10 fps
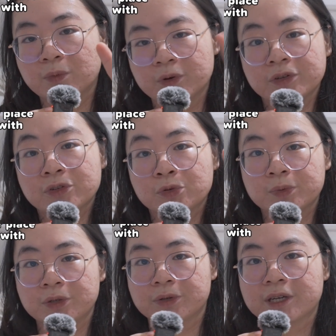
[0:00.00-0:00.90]
whether you'll
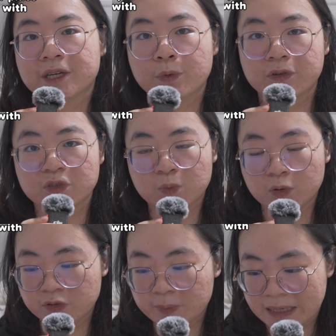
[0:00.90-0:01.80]
be okay with the
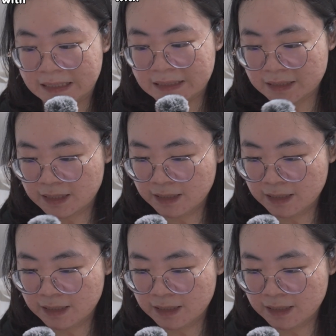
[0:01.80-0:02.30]
small space.